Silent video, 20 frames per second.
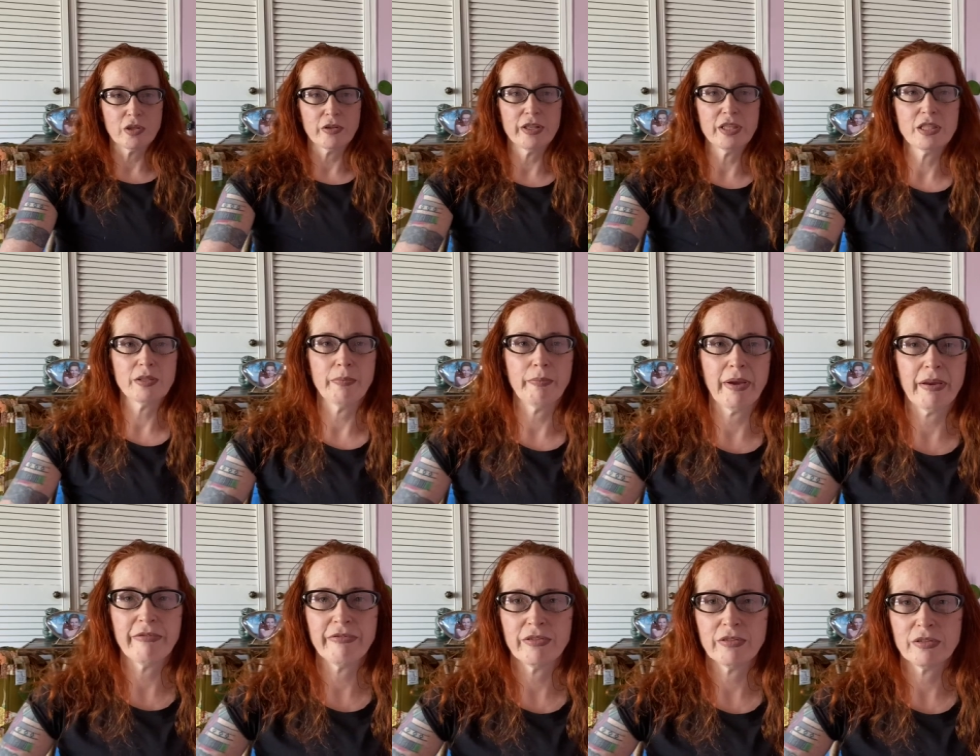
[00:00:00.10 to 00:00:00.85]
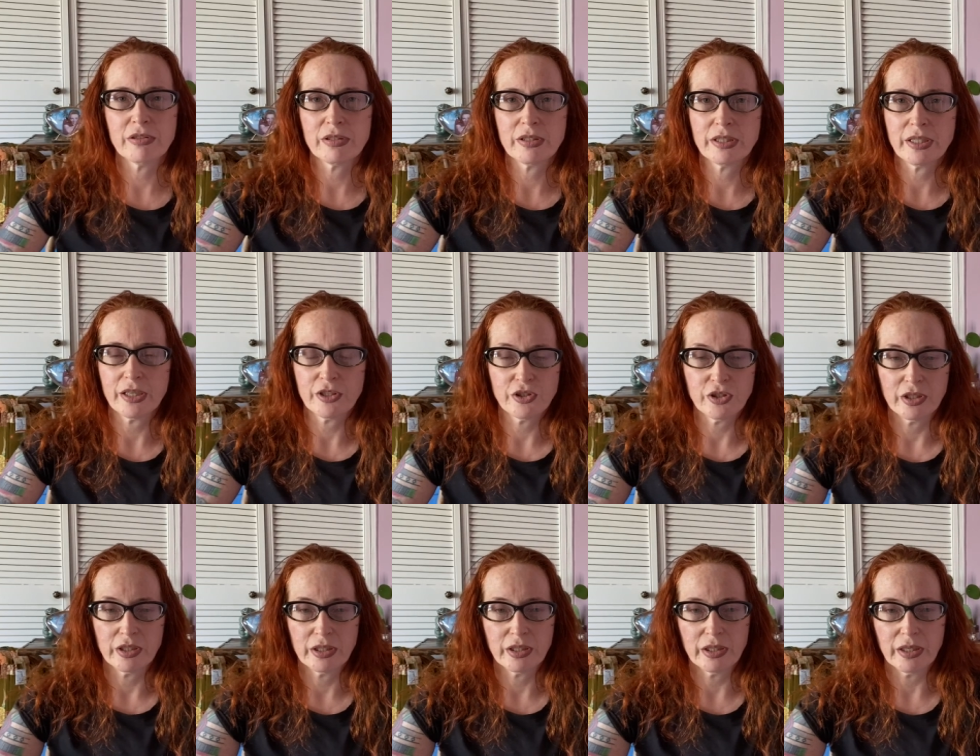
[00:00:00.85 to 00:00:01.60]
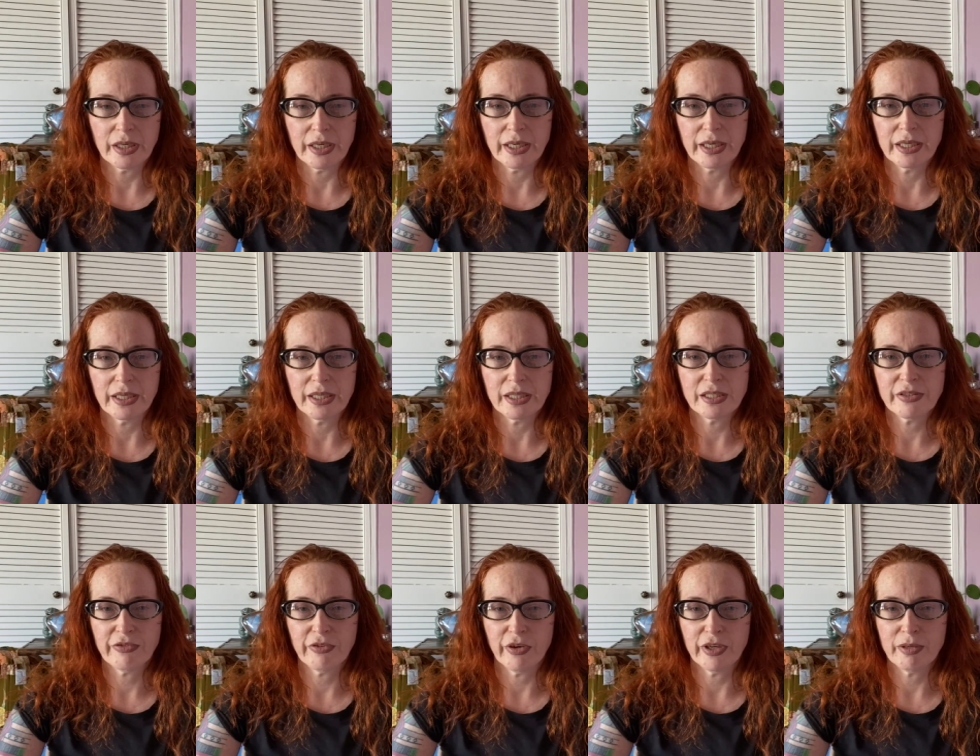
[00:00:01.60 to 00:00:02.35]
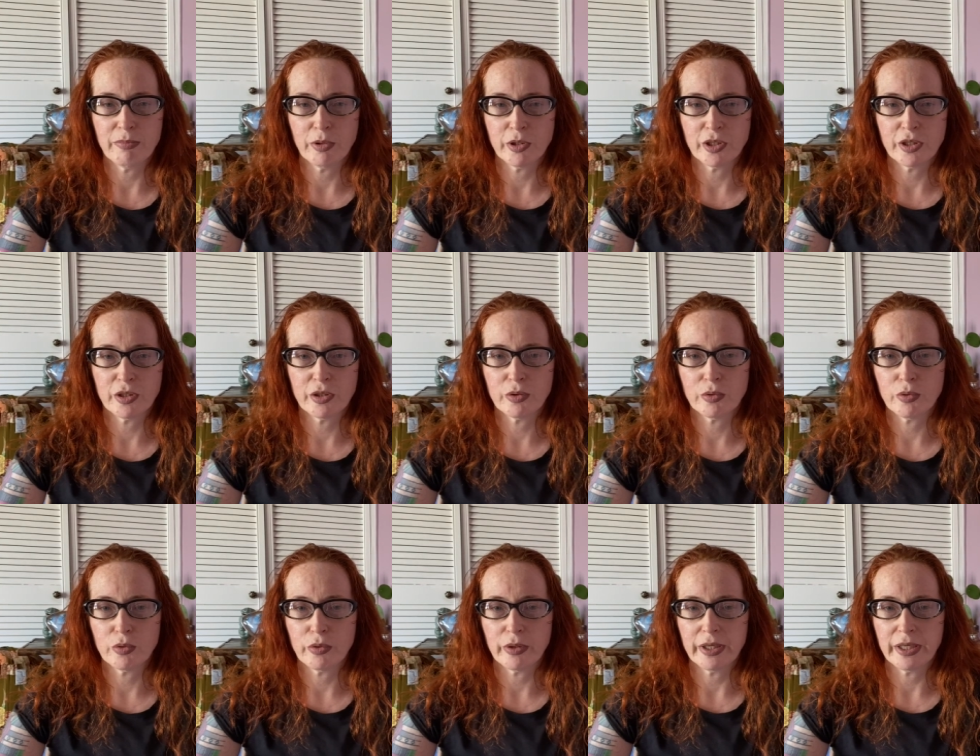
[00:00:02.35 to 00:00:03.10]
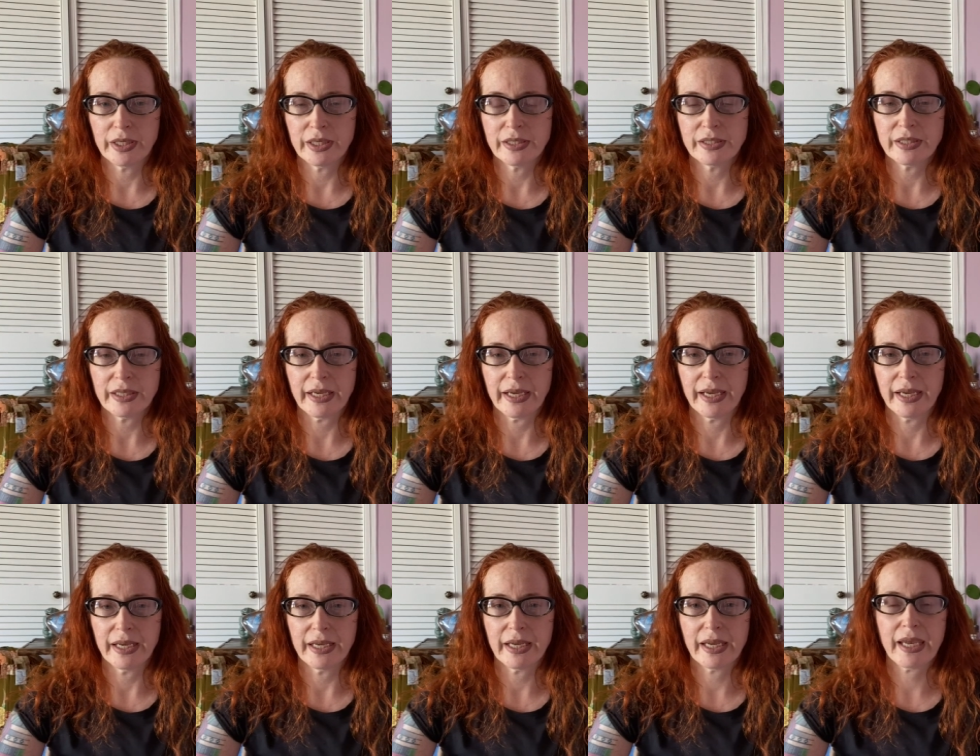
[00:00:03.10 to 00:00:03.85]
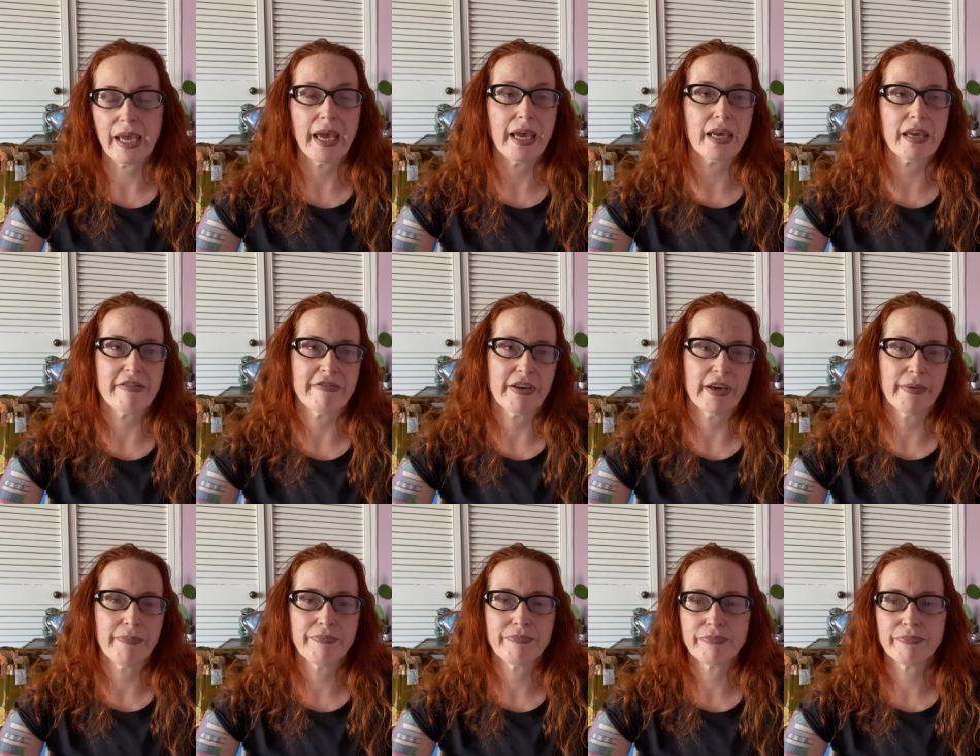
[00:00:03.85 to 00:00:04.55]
this mindful session is for anybody who is a caregiver,